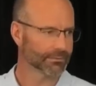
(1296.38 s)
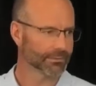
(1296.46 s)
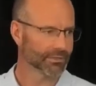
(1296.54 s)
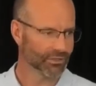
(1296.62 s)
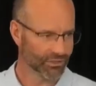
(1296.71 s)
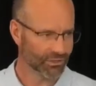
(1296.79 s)

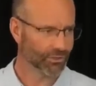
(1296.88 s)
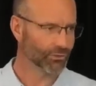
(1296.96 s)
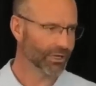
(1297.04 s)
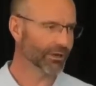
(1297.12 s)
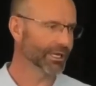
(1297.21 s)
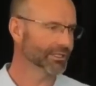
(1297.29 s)
So it's two
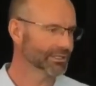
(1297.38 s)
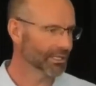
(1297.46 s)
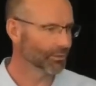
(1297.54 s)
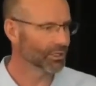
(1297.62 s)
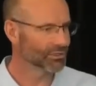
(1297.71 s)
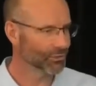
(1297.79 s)
areas,
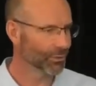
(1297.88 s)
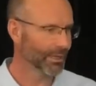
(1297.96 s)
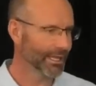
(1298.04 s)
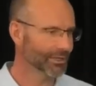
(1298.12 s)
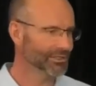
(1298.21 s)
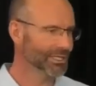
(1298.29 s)
and I want to talk
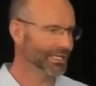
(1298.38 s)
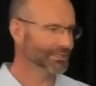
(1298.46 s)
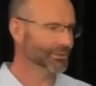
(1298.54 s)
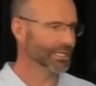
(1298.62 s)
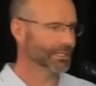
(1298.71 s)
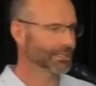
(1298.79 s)
about those
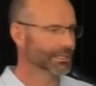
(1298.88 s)
next week.